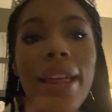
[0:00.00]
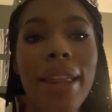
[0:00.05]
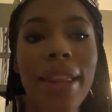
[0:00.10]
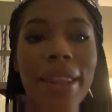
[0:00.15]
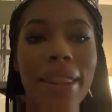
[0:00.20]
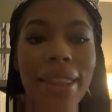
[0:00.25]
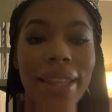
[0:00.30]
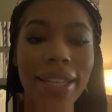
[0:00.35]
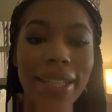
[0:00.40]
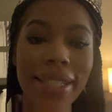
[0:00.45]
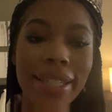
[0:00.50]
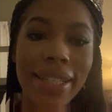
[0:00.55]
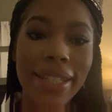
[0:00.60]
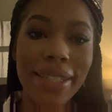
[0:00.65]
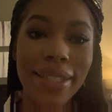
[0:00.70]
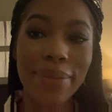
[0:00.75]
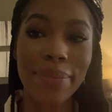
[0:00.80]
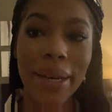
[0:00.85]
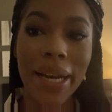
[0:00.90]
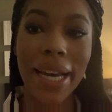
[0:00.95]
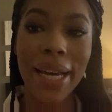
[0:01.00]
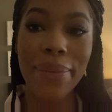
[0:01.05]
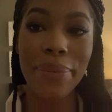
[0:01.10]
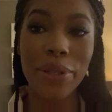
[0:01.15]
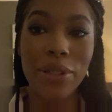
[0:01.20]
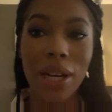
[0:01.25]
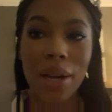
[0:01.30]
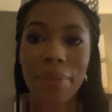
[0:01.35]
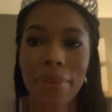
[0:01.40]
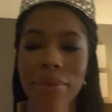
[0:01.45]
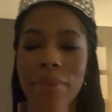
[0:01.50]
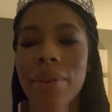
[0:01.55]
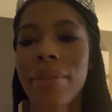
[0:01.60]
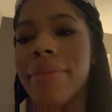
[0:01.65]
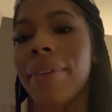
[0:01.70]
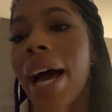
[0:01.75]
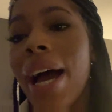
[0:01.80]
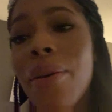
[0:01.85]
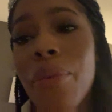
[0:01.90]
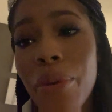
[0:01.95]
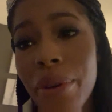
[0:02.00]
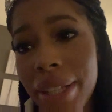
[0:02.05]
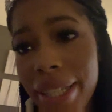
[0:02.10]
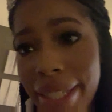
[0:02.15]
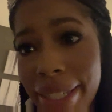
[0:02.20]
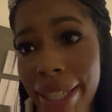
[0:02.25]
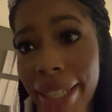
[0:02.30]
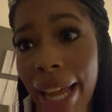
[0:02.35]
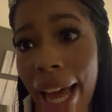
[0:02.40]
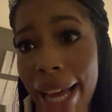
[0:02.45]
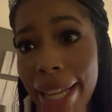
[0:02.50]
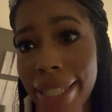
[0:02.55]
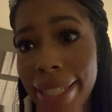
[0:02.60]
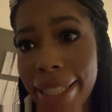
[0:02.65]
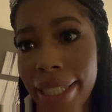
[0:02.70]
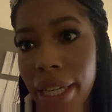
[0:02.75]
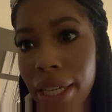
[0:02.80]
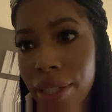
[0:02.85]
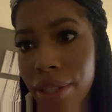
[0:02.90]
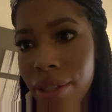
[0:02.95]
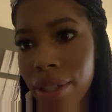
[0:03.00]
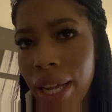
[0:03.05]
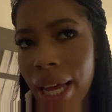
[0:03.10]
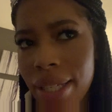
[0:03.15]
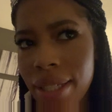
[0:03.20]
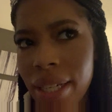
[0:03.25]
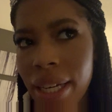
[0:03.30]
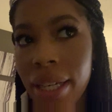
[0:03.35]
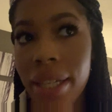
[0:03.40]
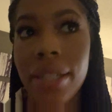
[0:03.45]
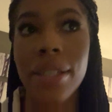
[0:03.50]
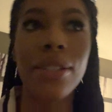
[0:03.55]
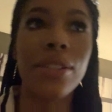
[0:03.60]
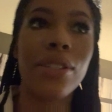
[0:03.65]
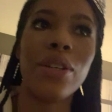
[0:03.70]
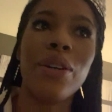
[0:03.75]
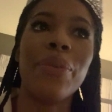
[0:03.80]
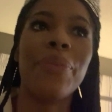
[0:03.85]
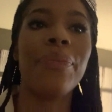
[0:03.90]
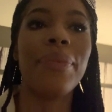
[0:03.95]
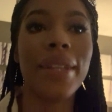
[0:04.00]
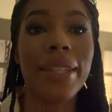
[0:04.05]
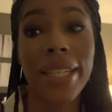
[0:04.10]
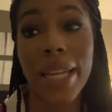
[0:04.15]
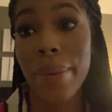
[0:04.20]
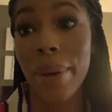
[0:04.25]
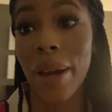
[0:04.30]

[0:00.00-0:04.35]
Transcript: This is my pajama, well, I wore this last, yes, last night, so same